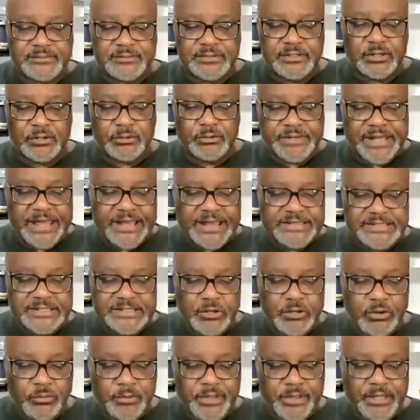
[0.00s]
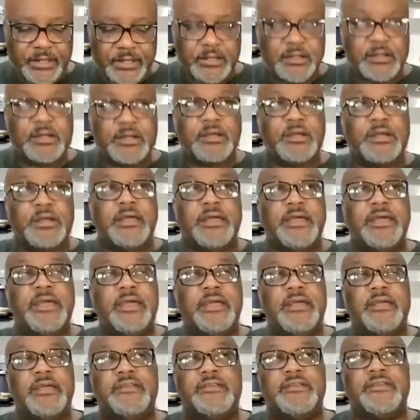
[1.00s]
you know 1908
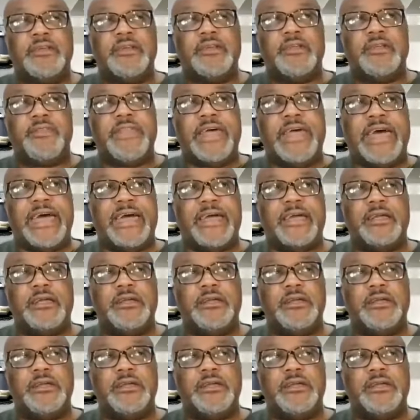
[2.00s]
is that